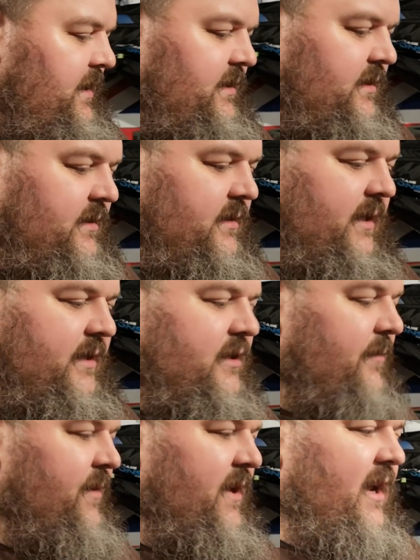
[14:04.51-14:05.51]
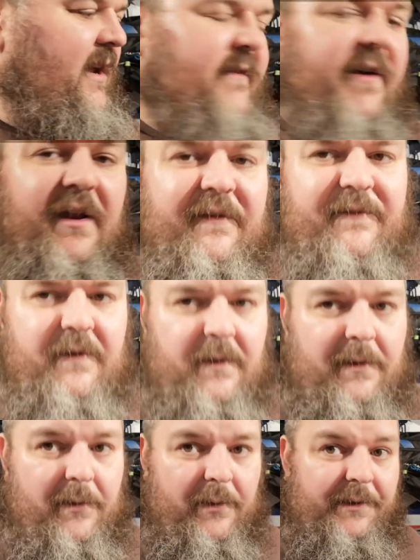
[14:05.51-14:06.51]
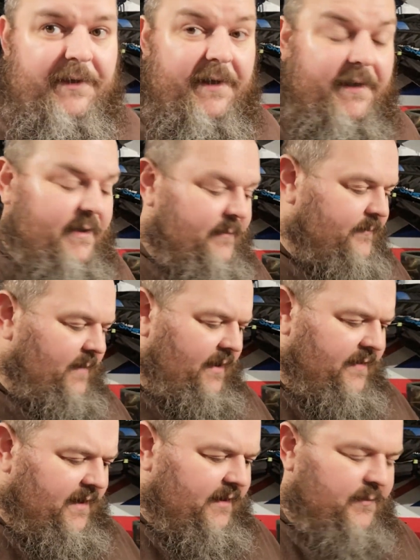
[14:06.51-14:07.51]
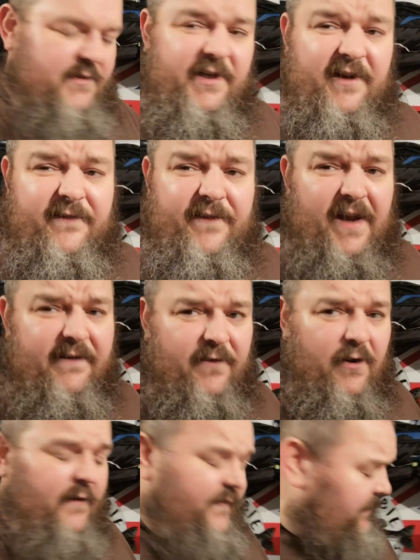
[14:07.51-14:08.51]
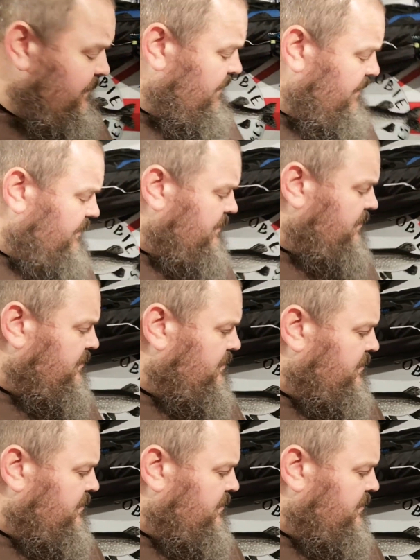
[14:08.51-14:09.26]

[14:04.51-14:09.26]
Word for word: This is like something I've had for a long time. I think it was like a fiver off eBay.